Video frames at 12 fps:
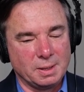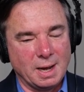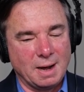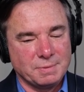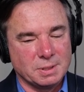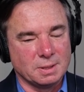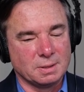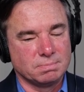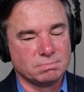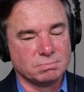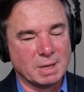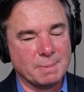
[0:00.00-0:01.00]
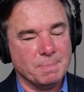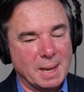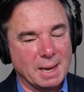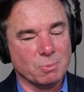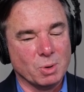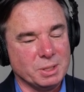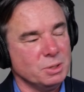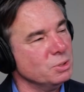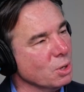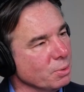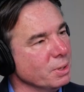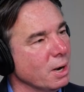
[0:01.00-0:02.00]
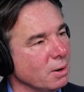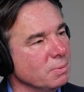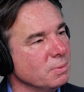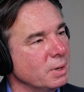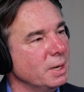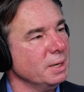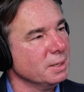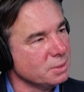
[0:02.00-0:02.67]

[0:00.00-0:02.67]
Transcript: you have to admit what you don't know, right?